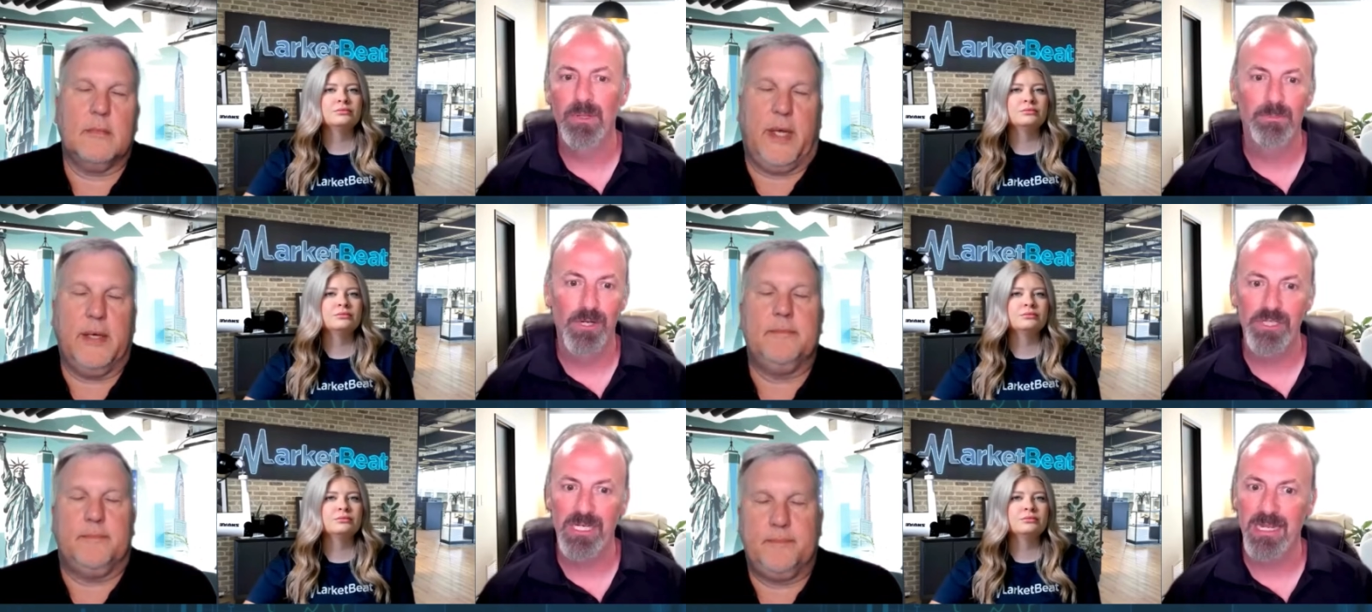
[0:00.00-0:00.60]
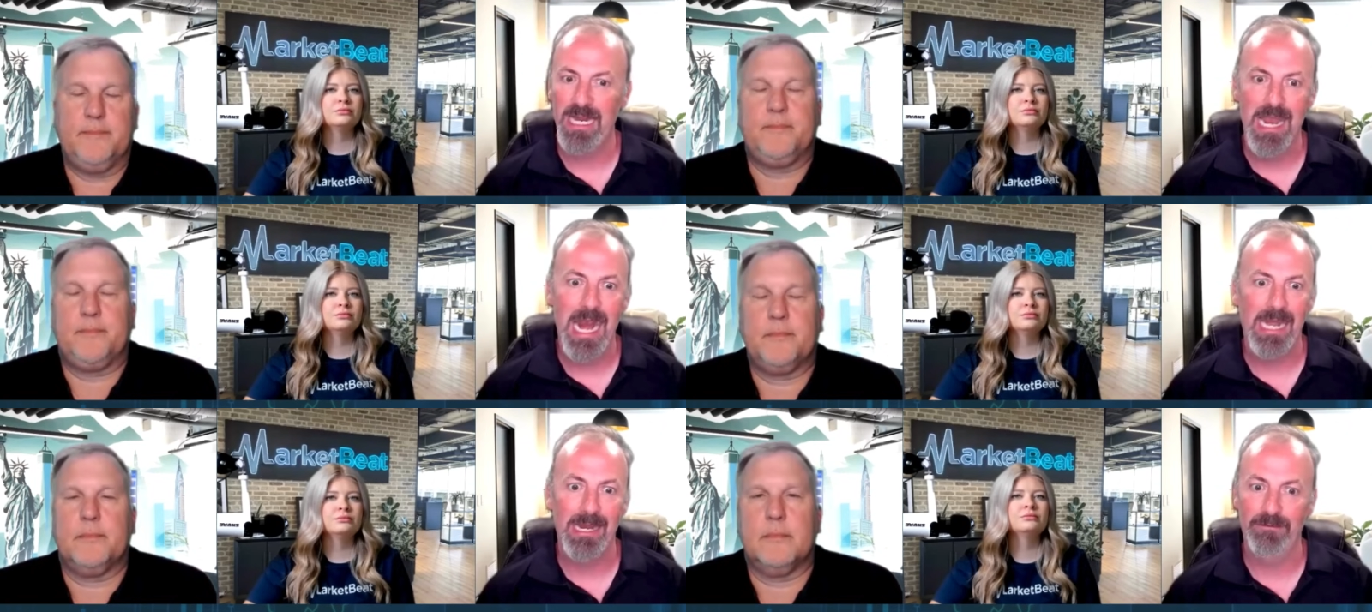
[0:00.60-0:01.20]
Speaker 1: pushing like
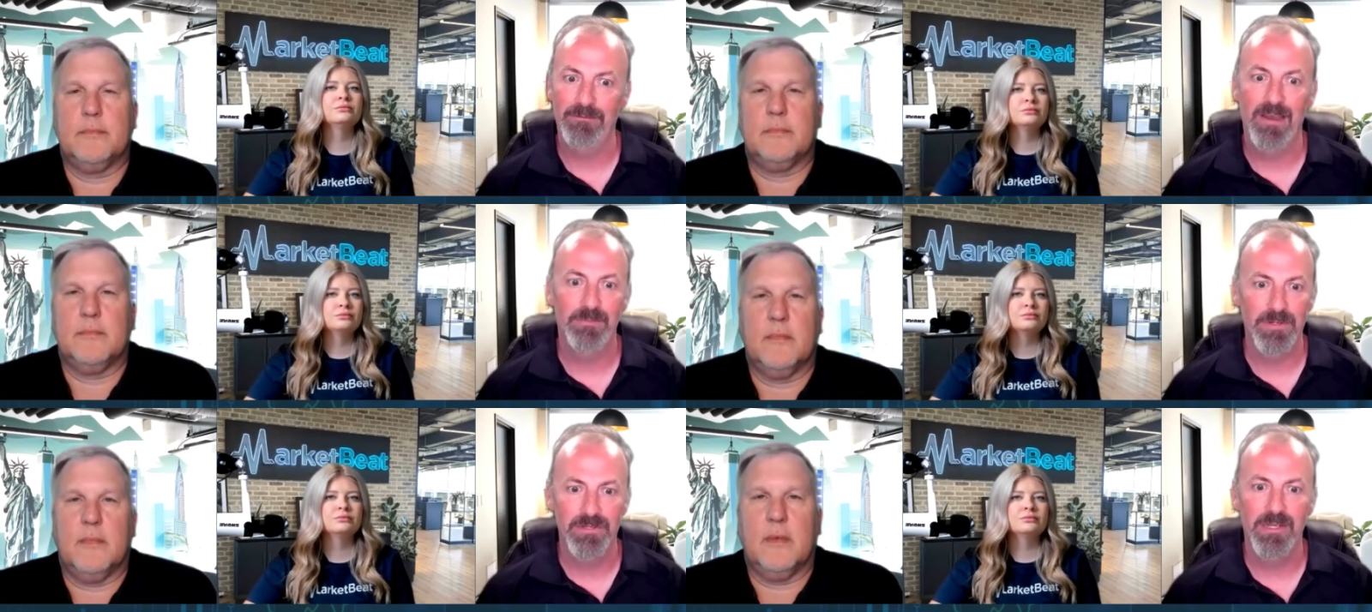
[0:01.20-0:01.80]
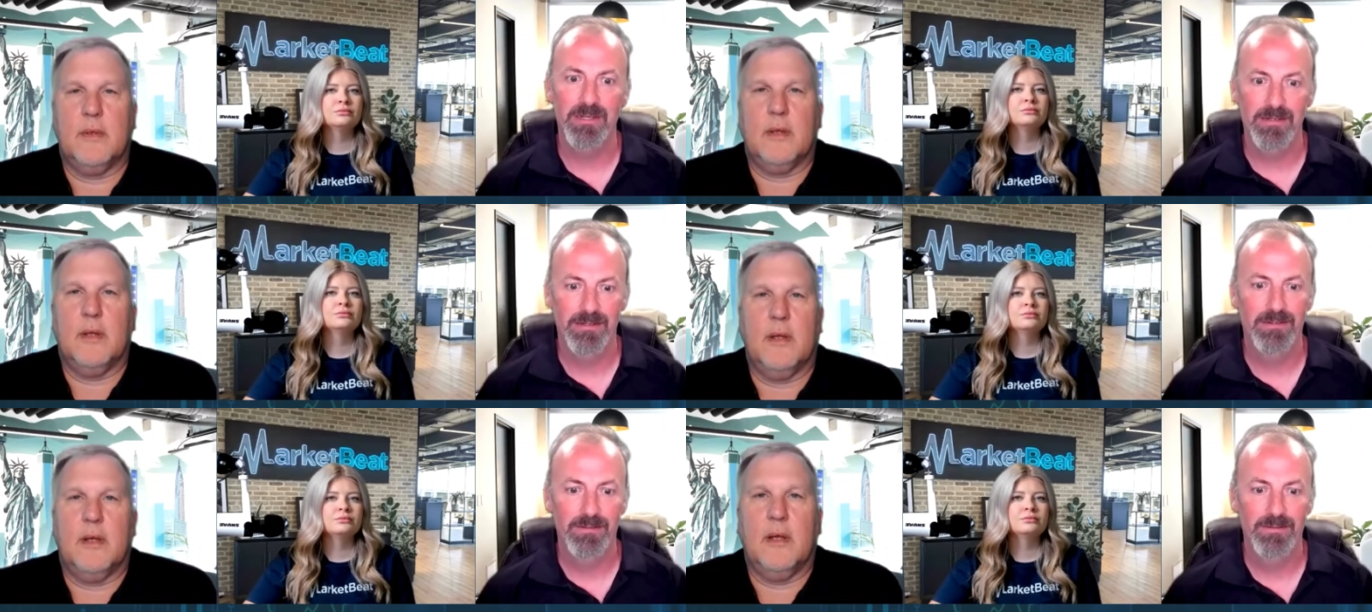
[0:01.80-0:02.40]
90, 95%.
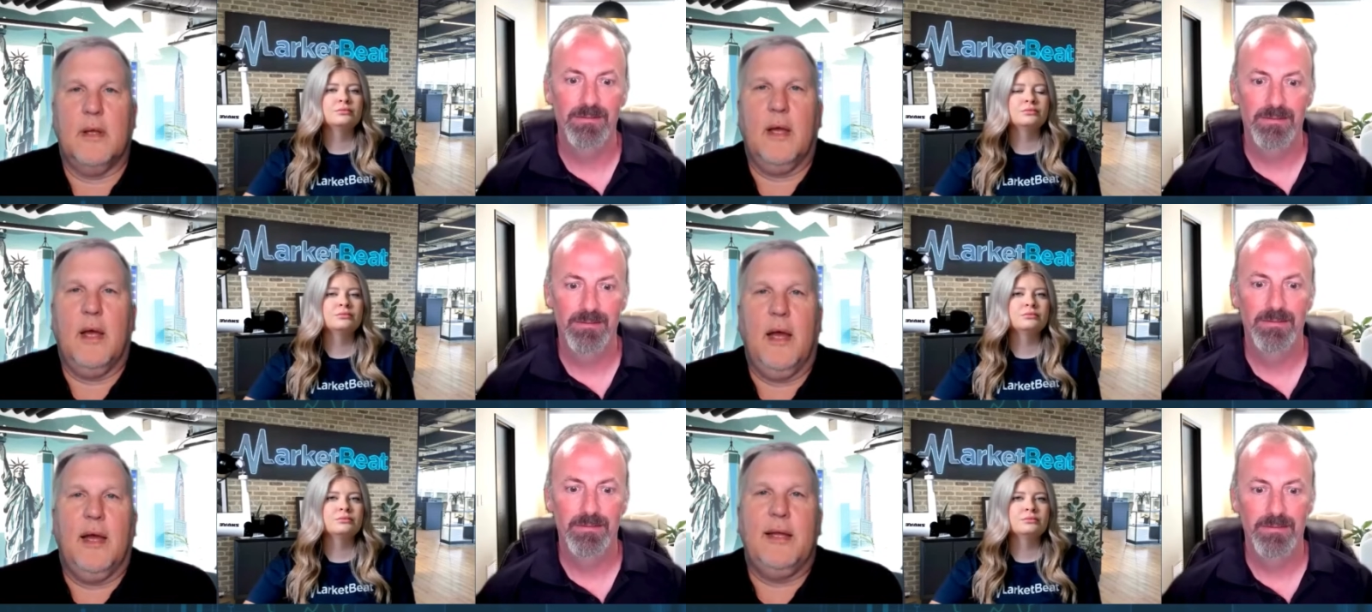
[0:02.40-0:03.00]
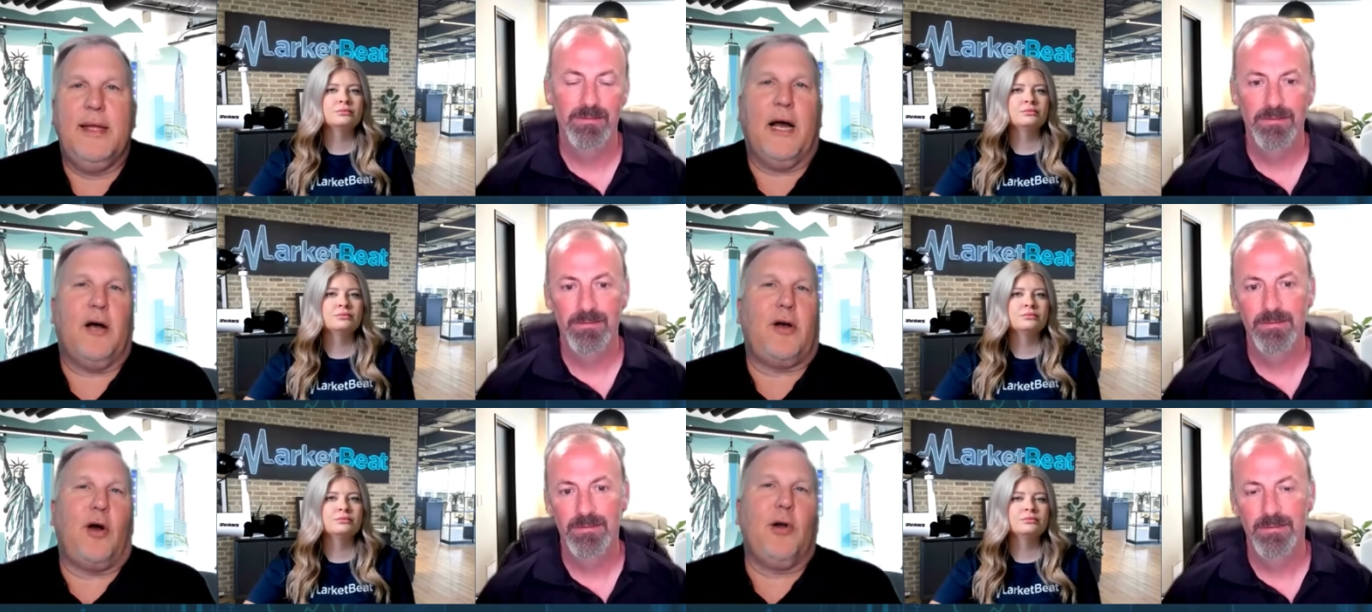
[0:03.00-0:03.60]
Speaker 2: Yeah, I'll,
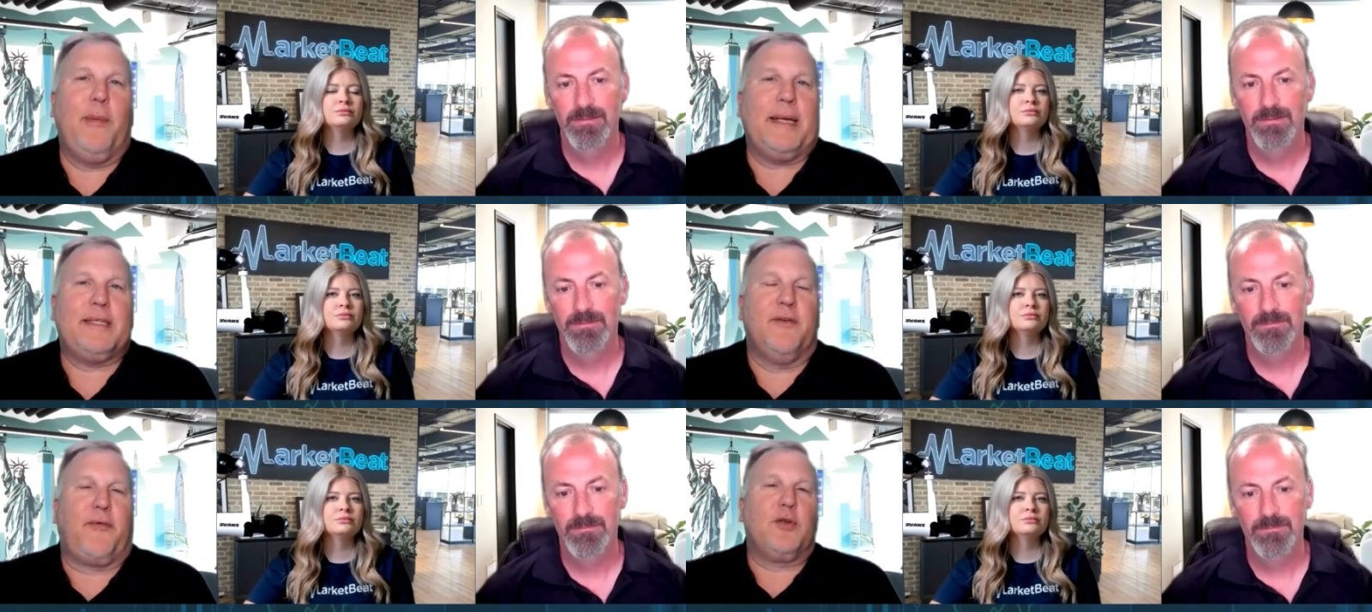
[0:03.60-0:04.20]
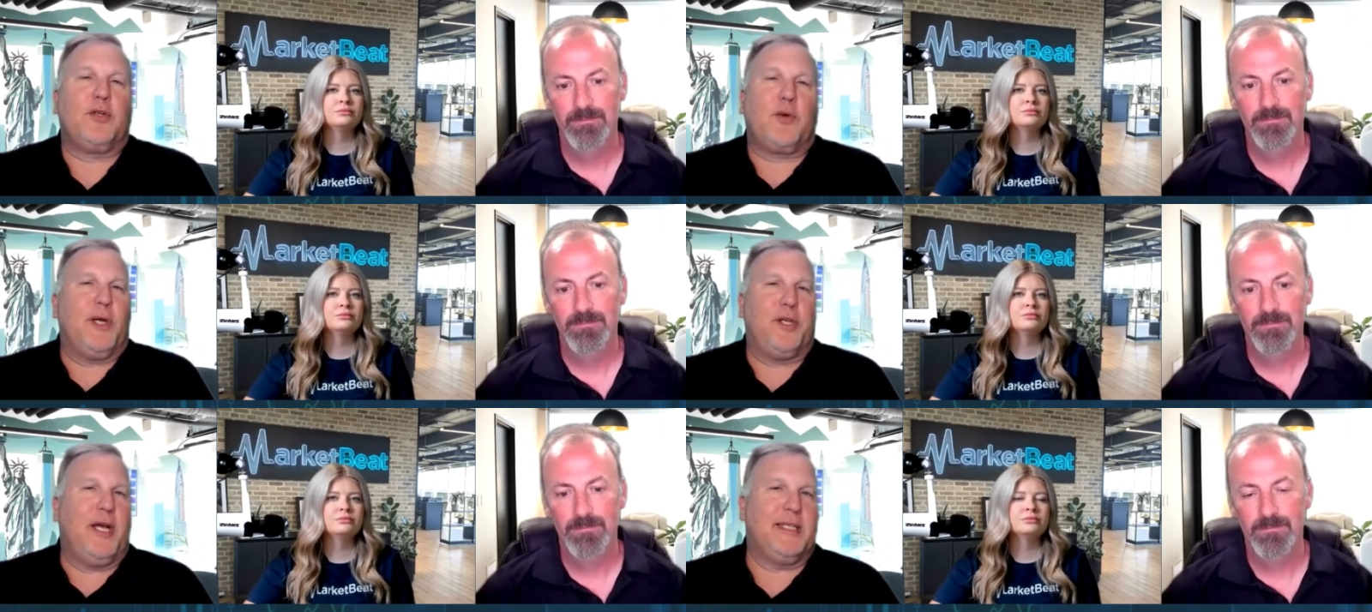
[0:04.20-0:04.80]
I'll go back to the first
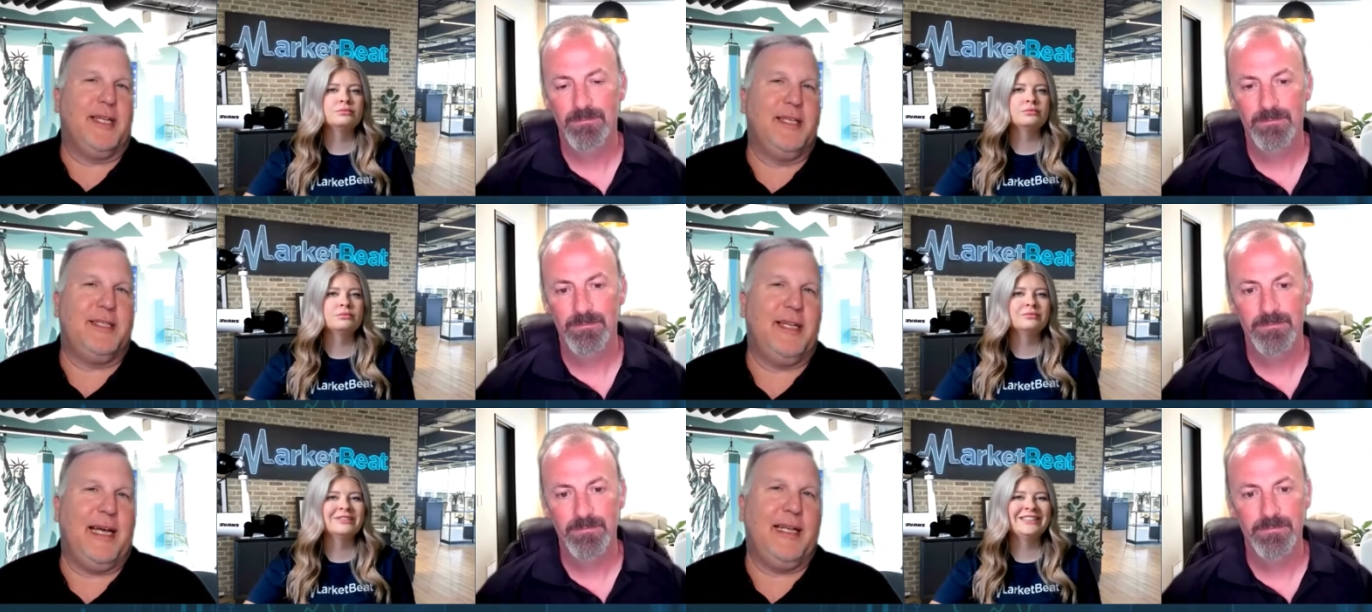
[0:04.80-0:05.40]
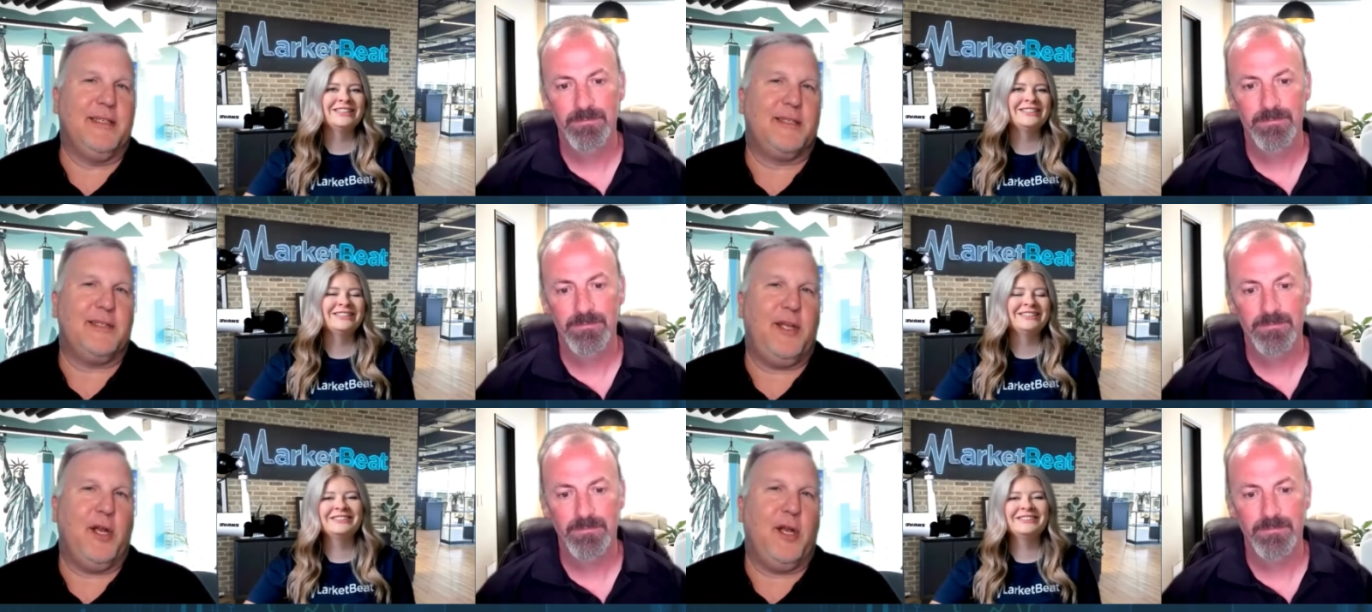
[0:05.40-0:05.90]
question you asked, Lacey, and that is, you